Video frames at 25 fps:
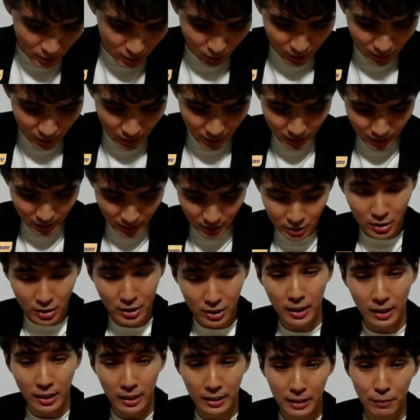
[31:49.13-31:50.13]
on each
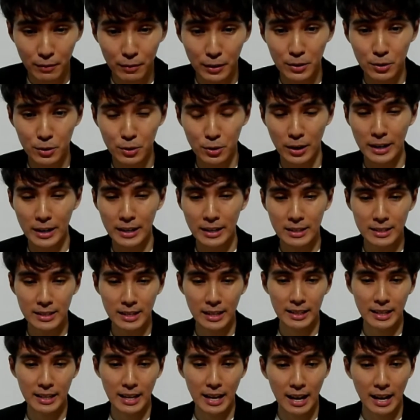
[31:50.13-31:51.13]
different traders
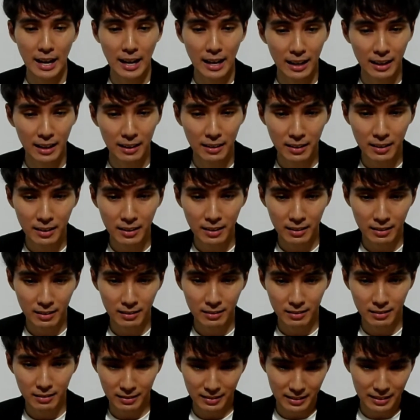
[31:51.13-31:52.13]
and
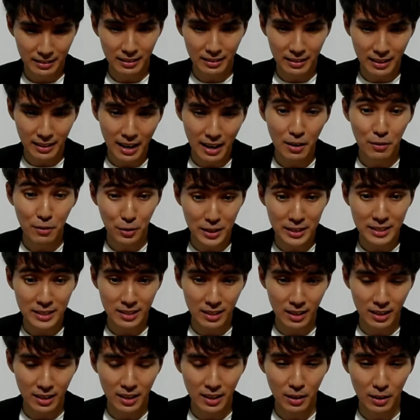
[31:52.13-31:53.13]
their risk
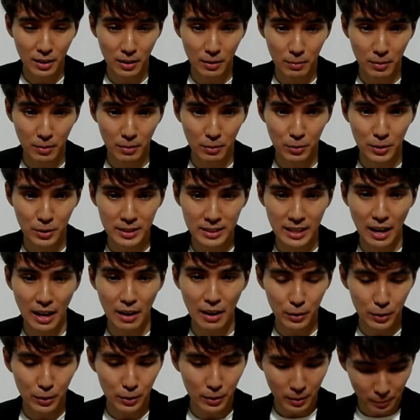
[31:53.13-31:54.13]

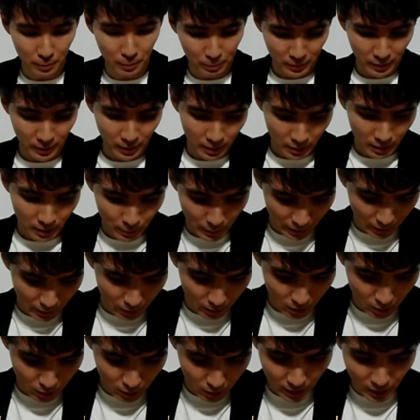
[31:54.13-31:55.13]
level, depending
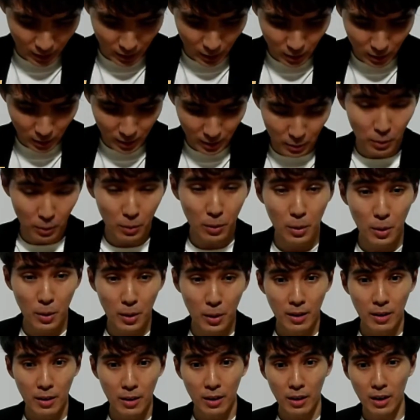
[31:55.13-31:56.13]
on
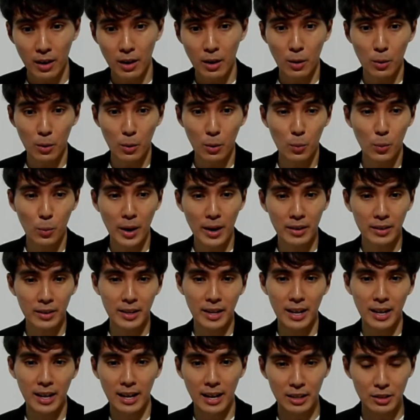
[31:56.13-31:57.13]
where they
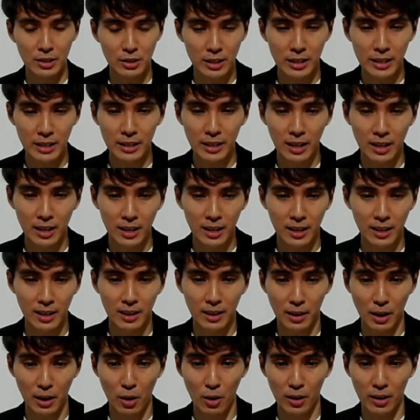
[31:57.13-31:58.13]
are actually
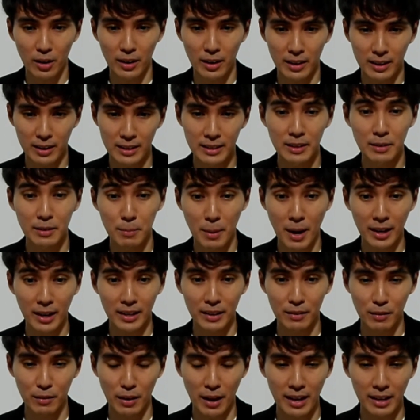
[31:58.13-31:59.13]
in the
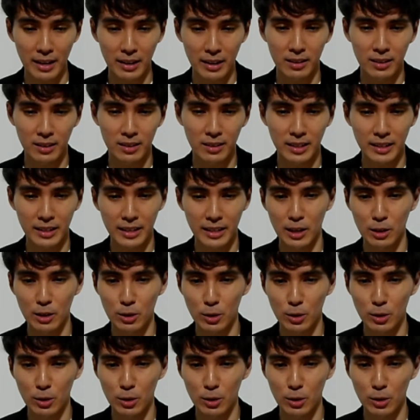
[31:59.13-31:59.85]
market at. They can